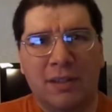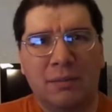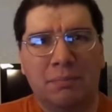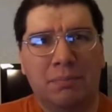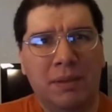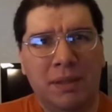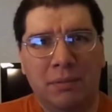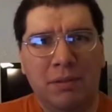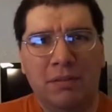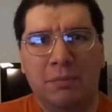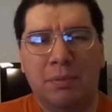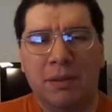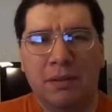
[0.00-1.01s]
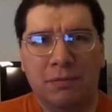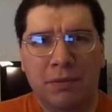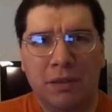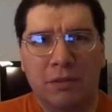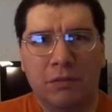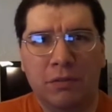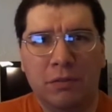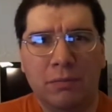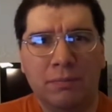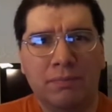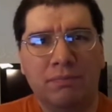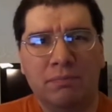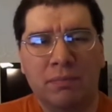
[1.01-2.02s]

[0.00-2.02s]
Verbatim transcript: like Pee-Wee's Big Adventure,